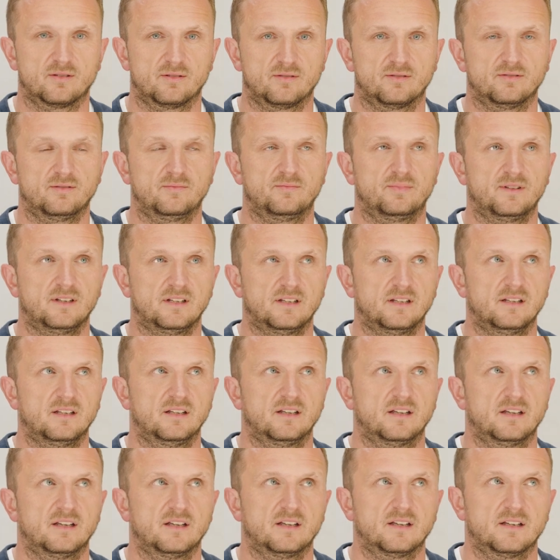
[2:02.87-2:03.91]
could
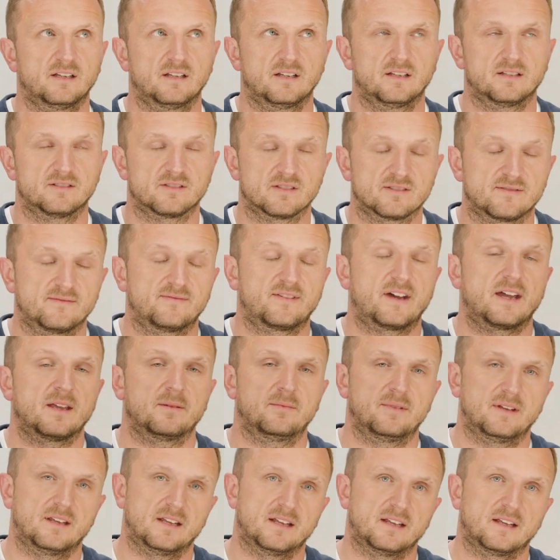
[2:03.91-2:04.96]
be just
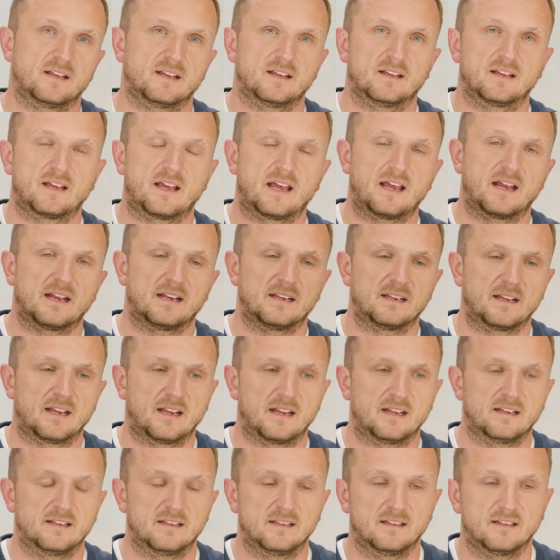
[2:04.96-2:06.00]
vibing and,
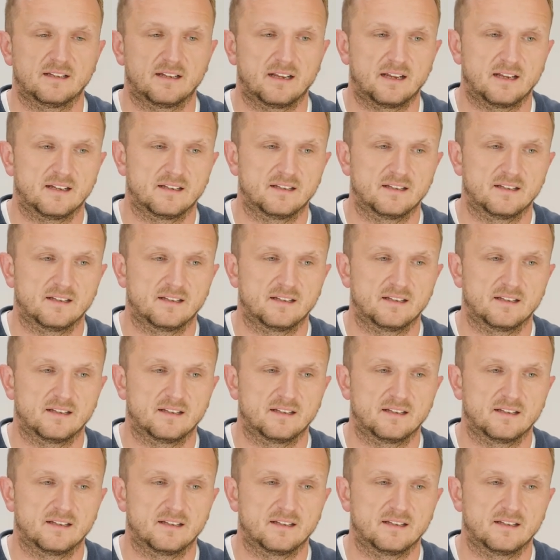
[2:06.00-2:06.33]
and,